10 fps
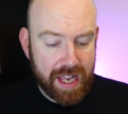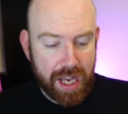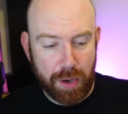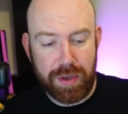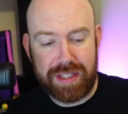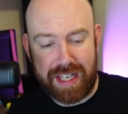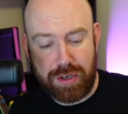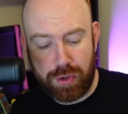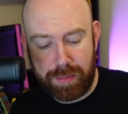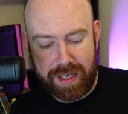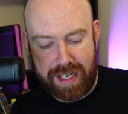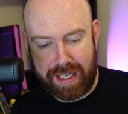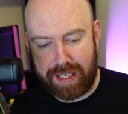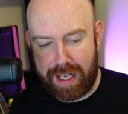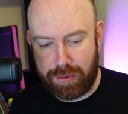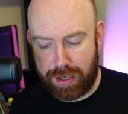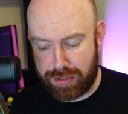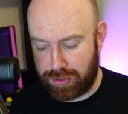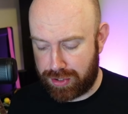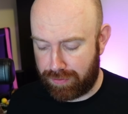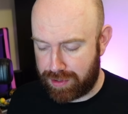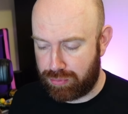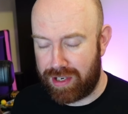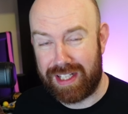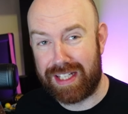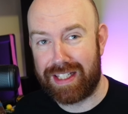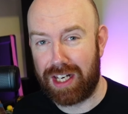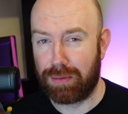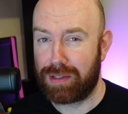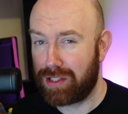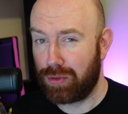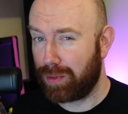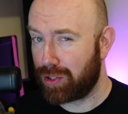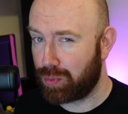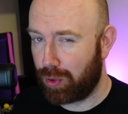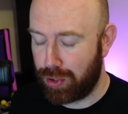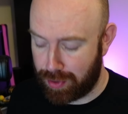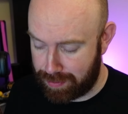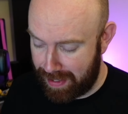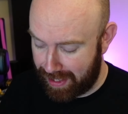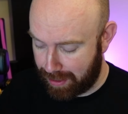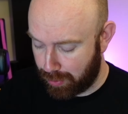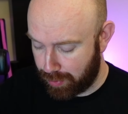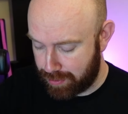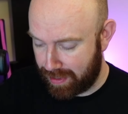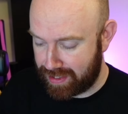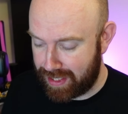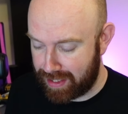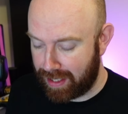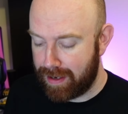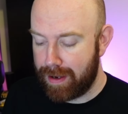I would say normally Elgato stuff is pretty easy to set up because it's normally just one USB cable, which makes it easy.